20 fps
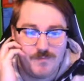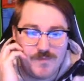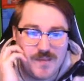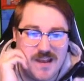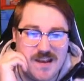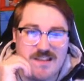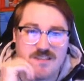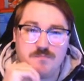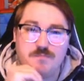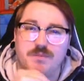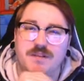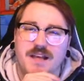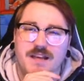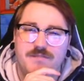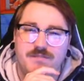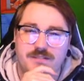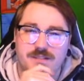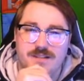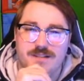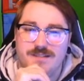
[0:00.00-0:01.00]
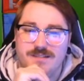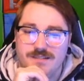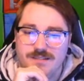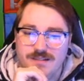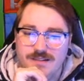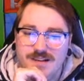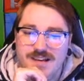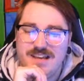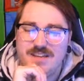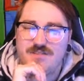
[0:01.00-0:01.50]
And his playfulness,
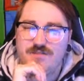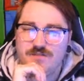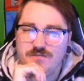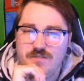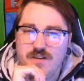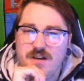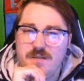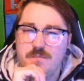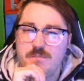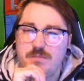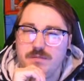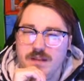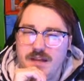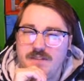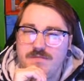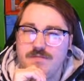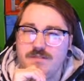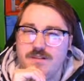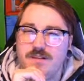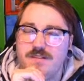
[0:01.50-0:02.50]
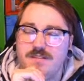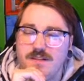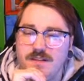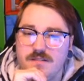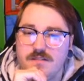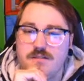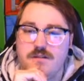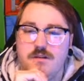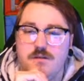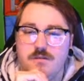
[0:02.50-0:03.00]
his fun playfulness, and his
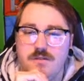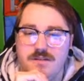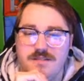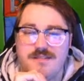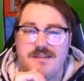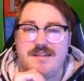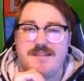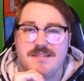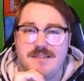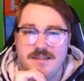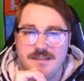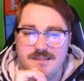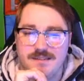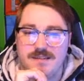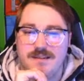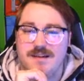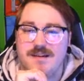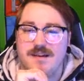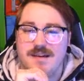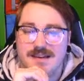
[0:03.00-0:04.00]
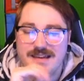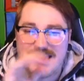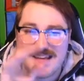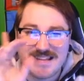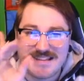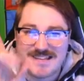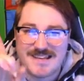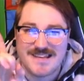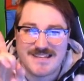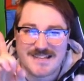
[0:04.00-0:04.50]
cuteness gets his
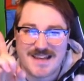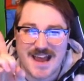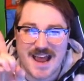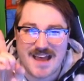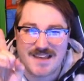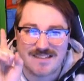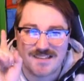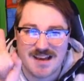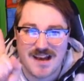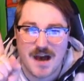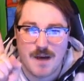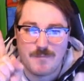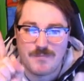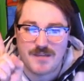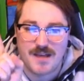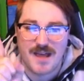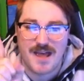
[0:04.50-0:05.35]
up to